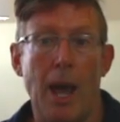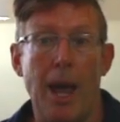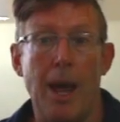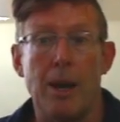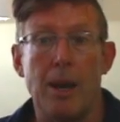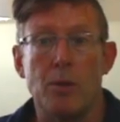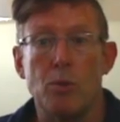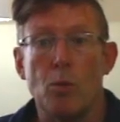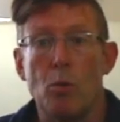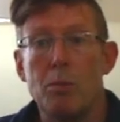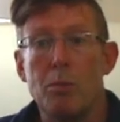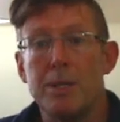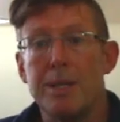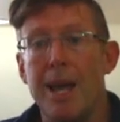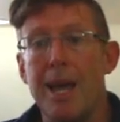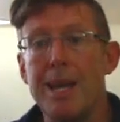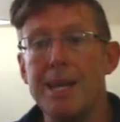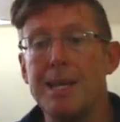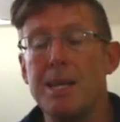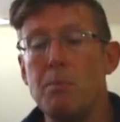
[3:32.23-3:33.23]
And almost
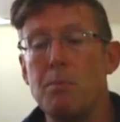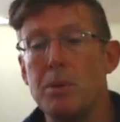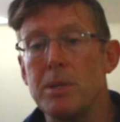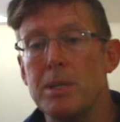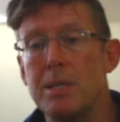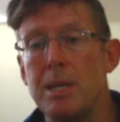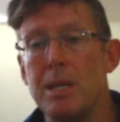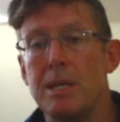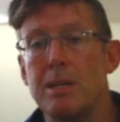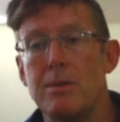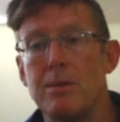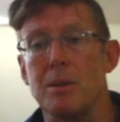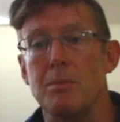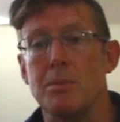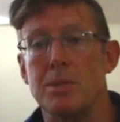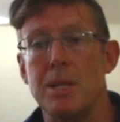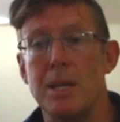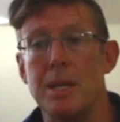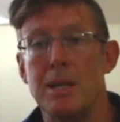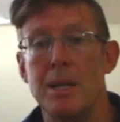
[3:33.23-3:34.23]
80% of them
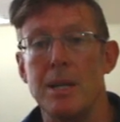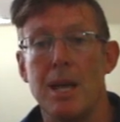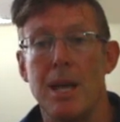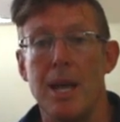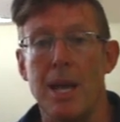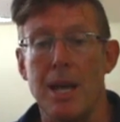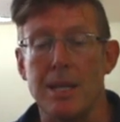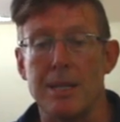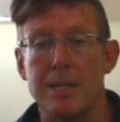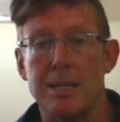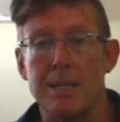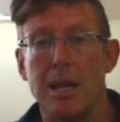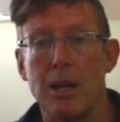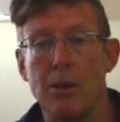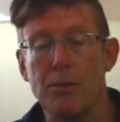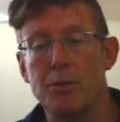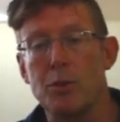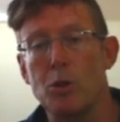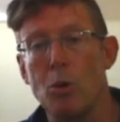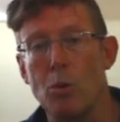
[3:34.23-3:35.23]
said it's
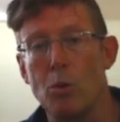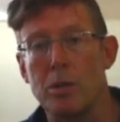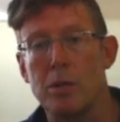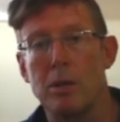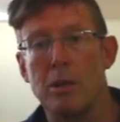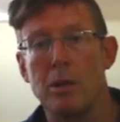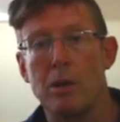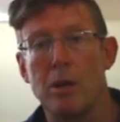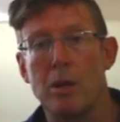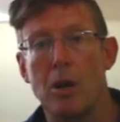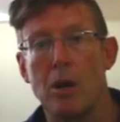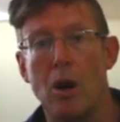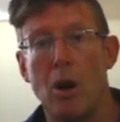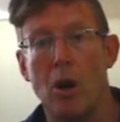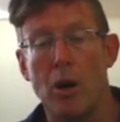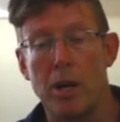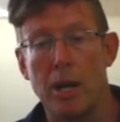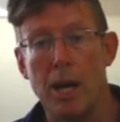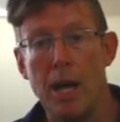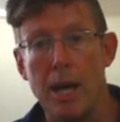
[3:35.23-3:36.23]
self-taught
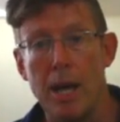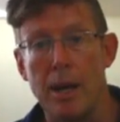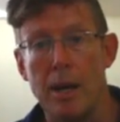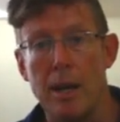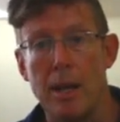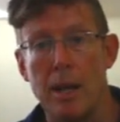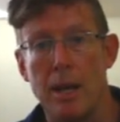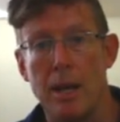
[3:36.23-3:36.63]
online.